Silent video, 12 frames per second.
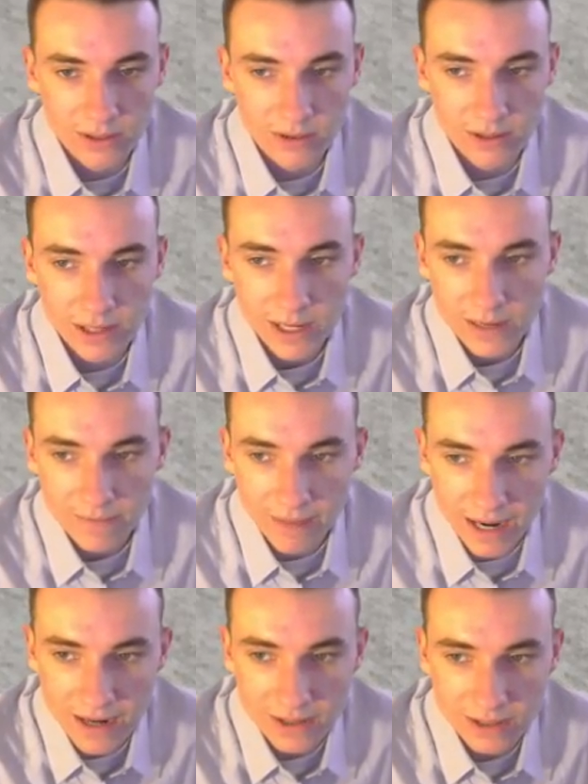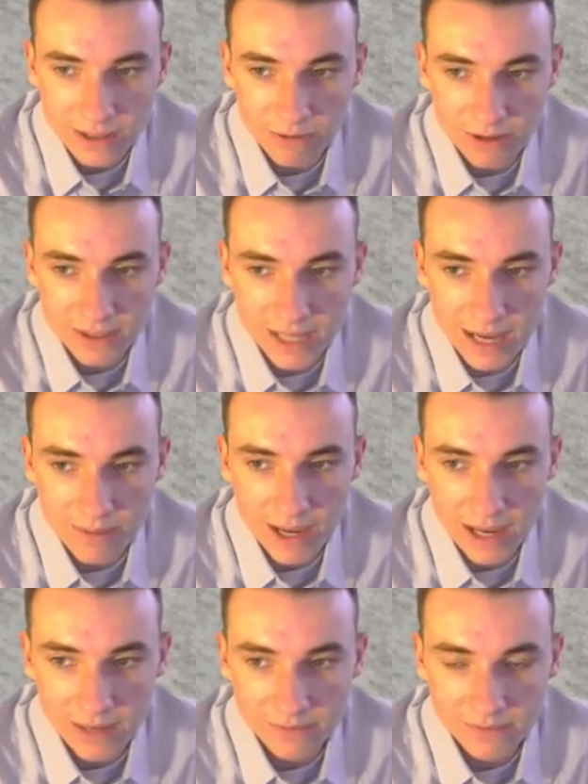So that actually wasn't that
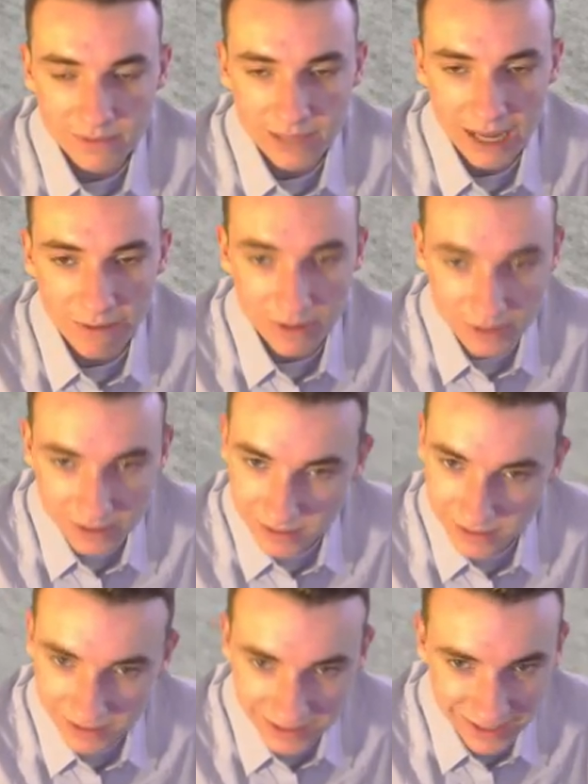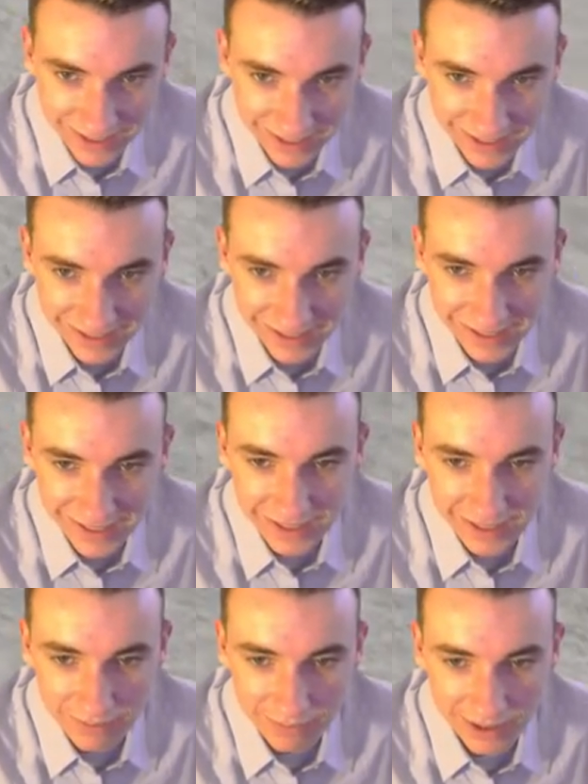bad. That wasn't.
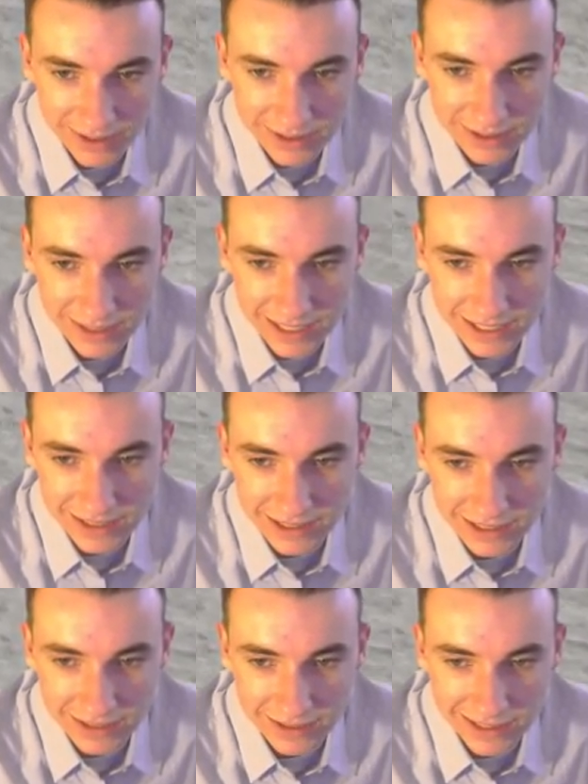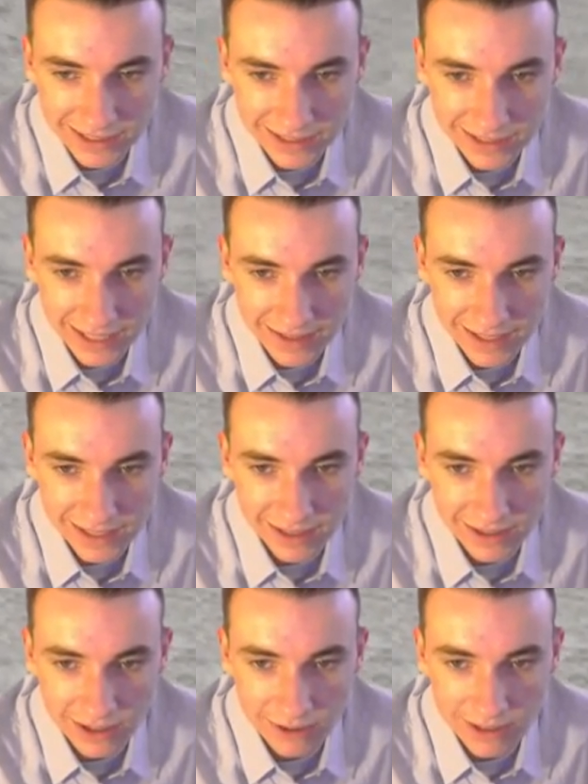But easier said than
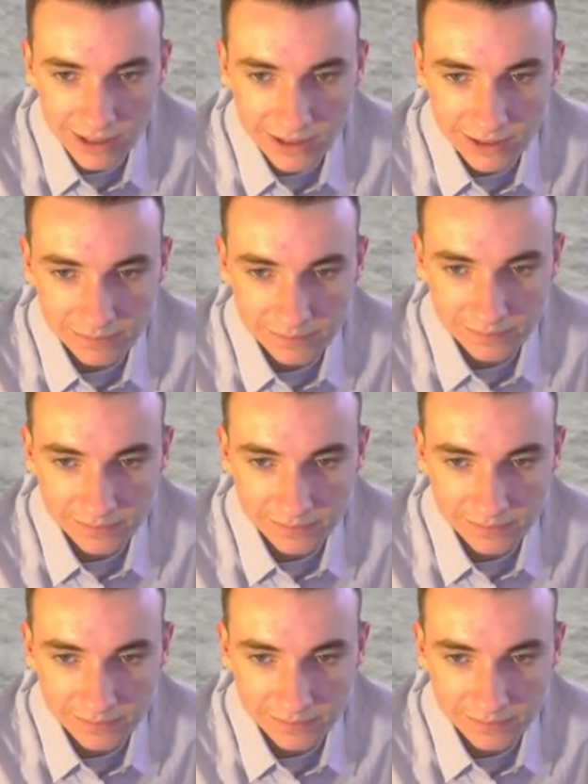done always.